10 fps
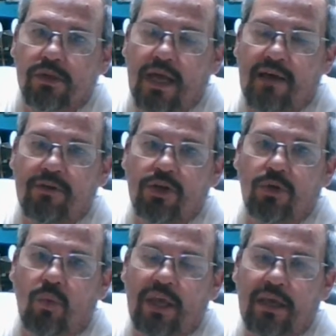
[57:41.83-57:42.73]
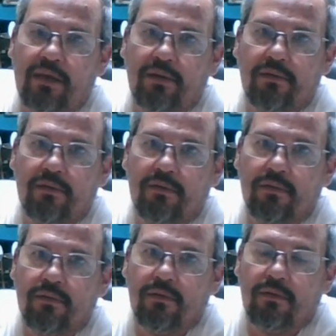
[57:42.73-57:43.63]
Have a good week.
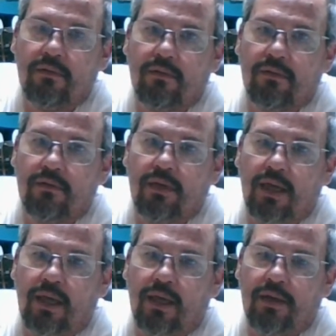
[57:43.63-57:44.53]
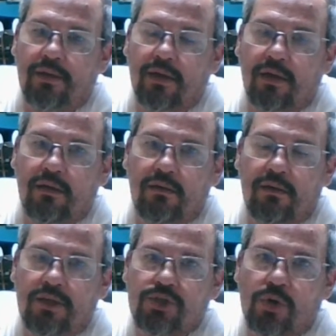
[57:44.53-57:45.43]
And
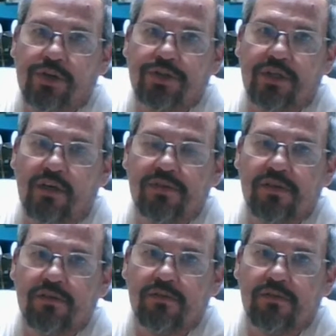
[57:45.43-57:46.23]
enjoy yourselves.